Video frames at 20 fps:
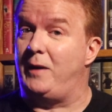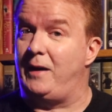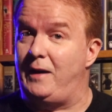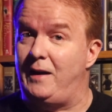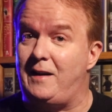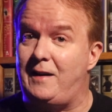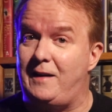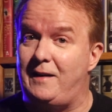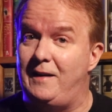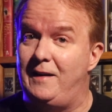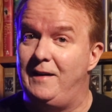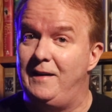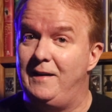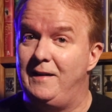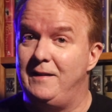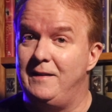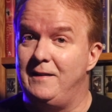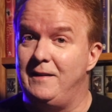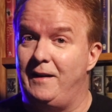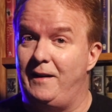week.
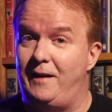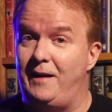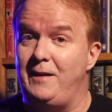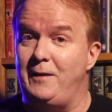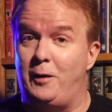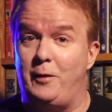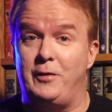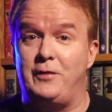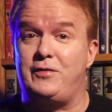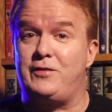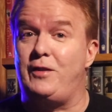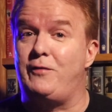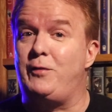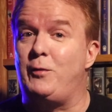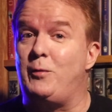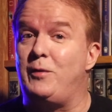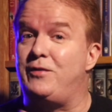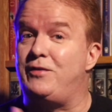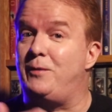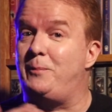All right, all the stuff
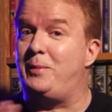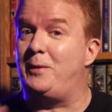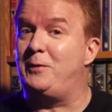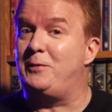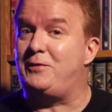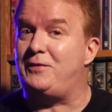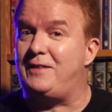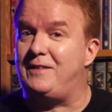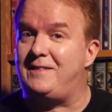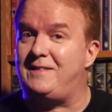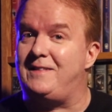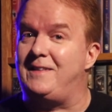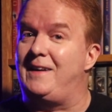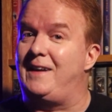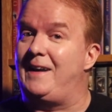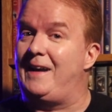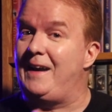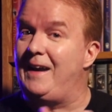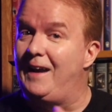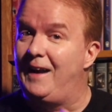you were supposed to
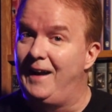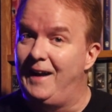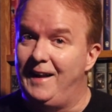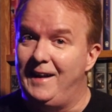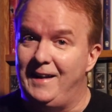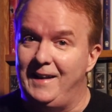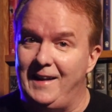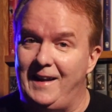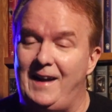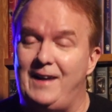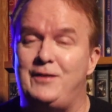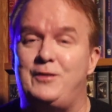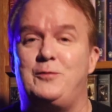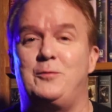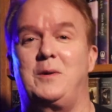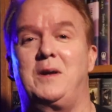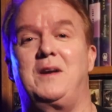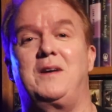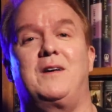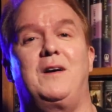see last
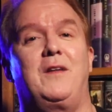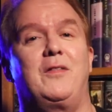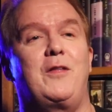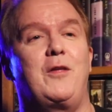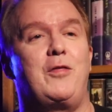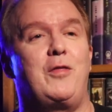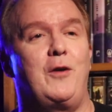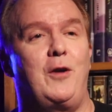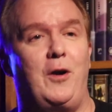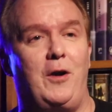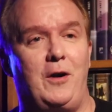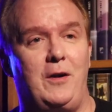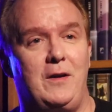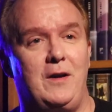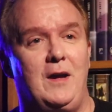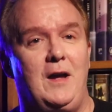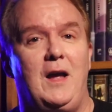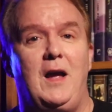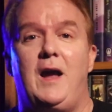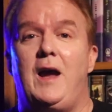week on the
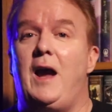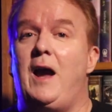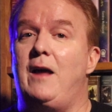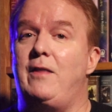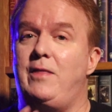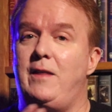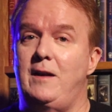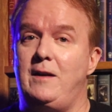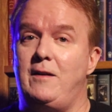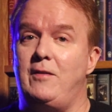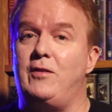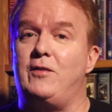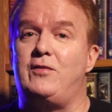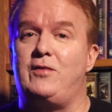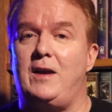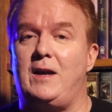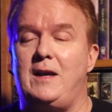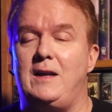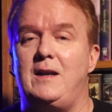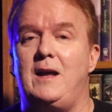third. And then in the
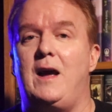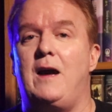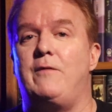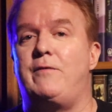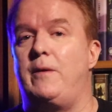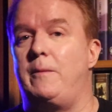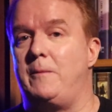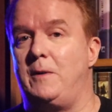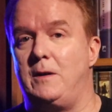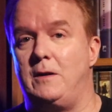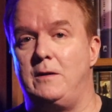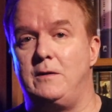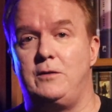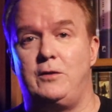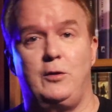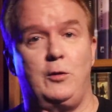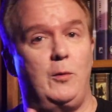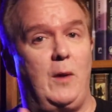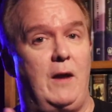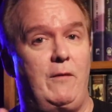second half, I'm going to
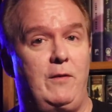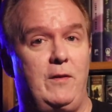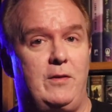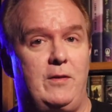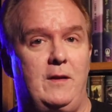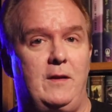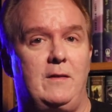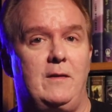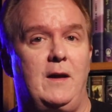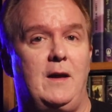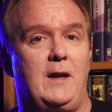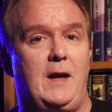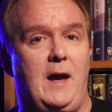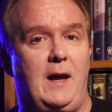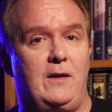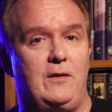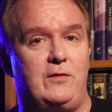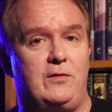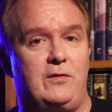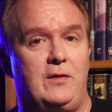do everything that
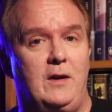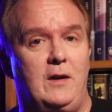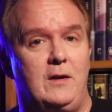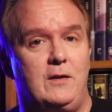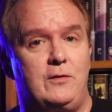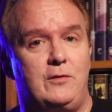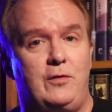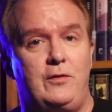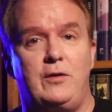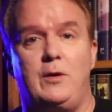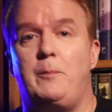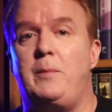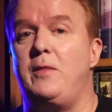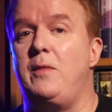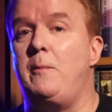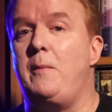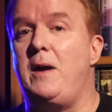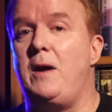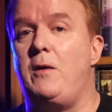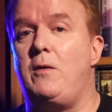has turned up
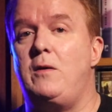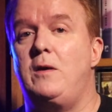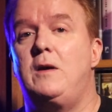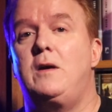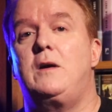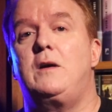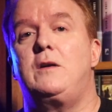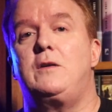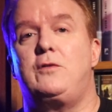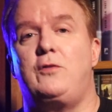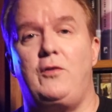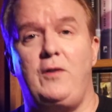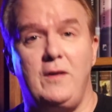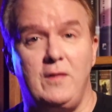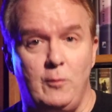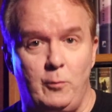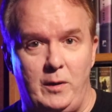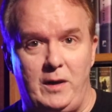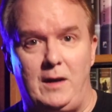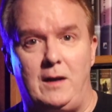in the mail
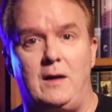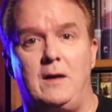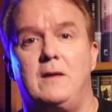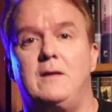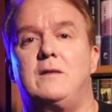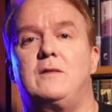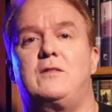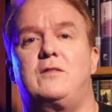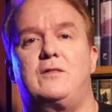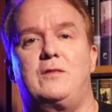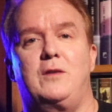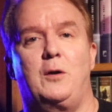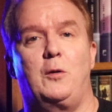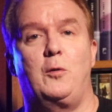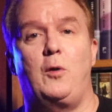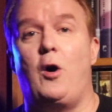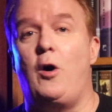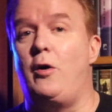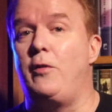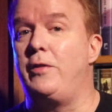during the week.
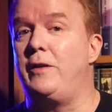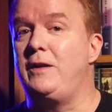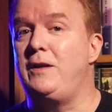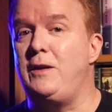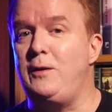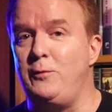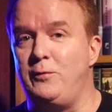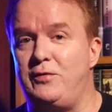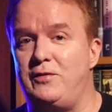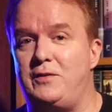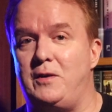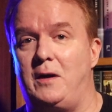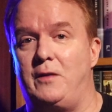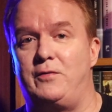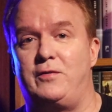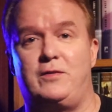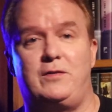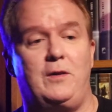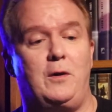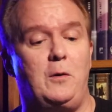So all the new
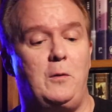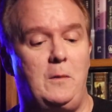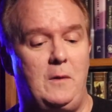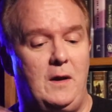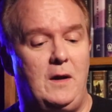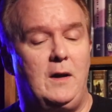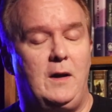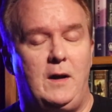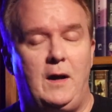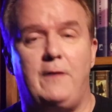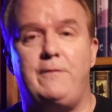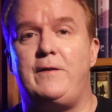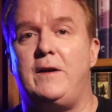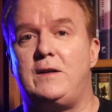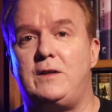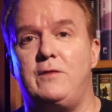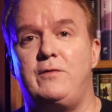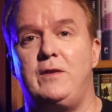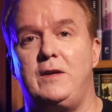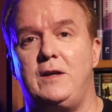stuff. So
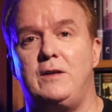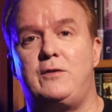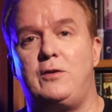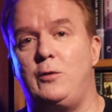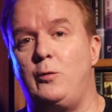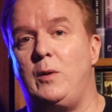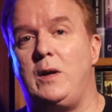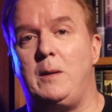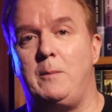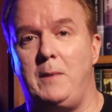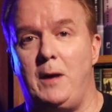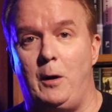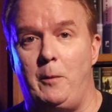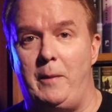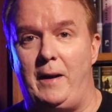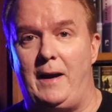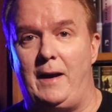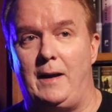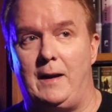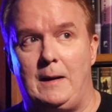effectively a two-week
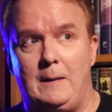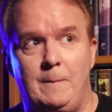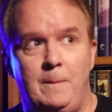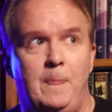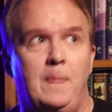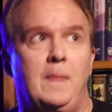mailbag.